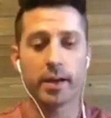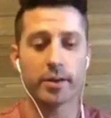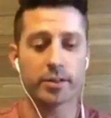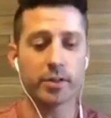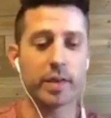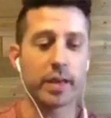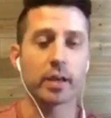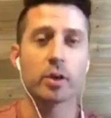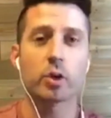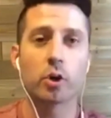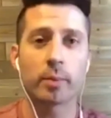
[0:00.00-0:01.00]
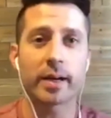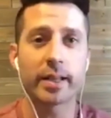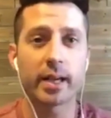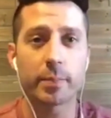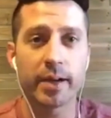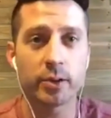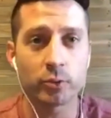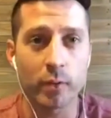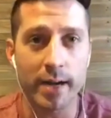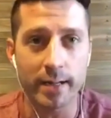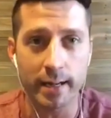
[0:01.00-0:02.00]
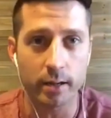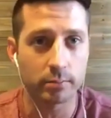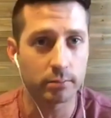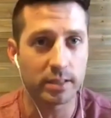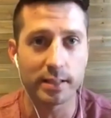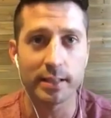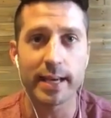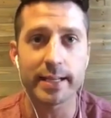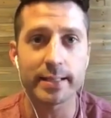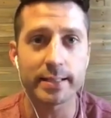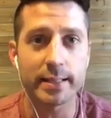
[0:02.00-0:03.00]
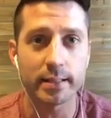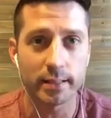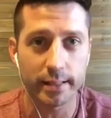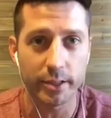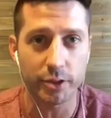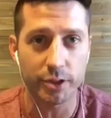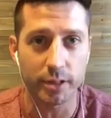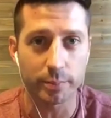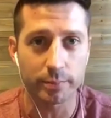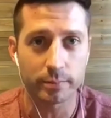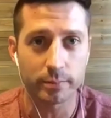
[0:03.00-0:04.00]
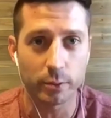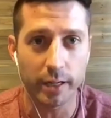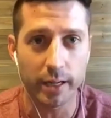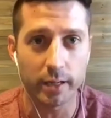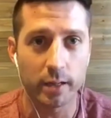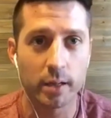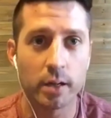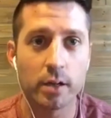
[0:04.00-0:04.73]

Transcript: Here's the thing. Go to my like page right now. It's Legacy Leadership. Okay?